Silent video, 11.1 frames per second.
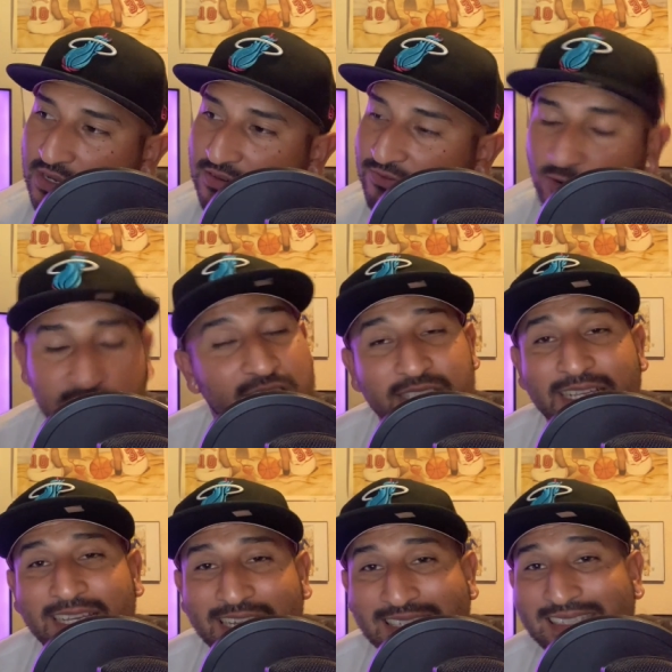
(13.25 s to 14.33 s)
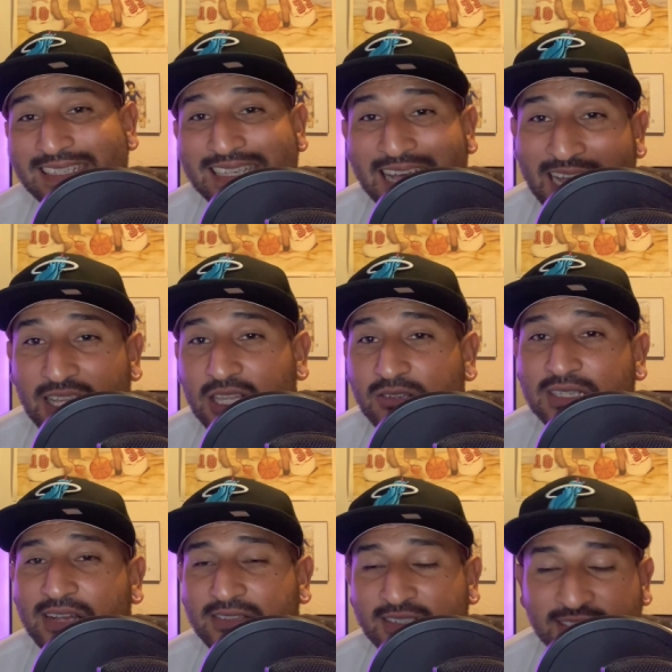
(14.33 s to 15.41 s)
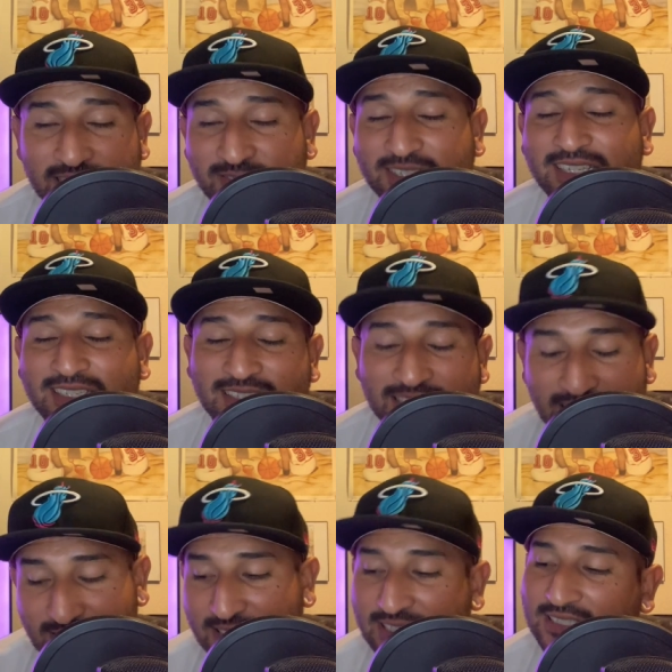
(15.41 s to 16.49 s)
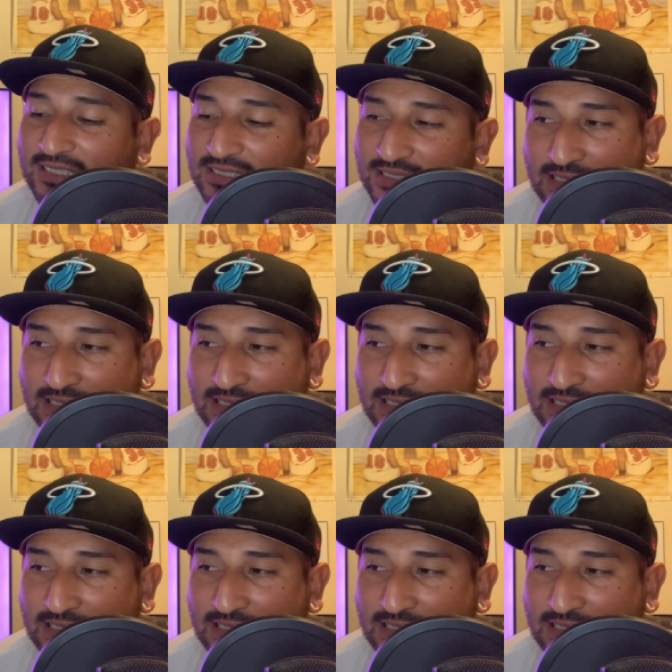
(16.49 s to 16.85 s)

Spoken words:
Unfortunately, the Heat did not close out the series against the Celtics,